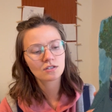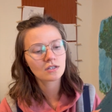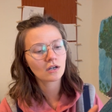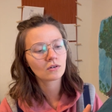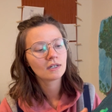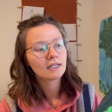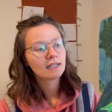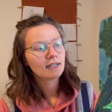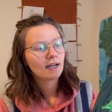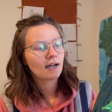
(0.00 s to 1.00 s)
So
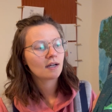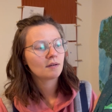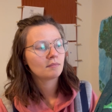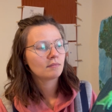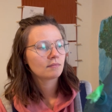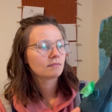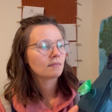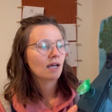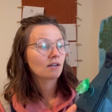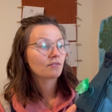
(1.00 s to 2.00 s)
I
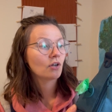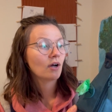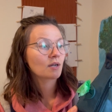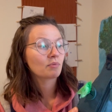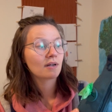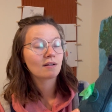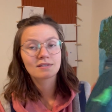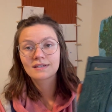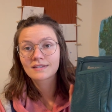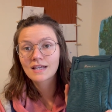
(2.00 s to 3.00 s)
don't even know how to pronounce this.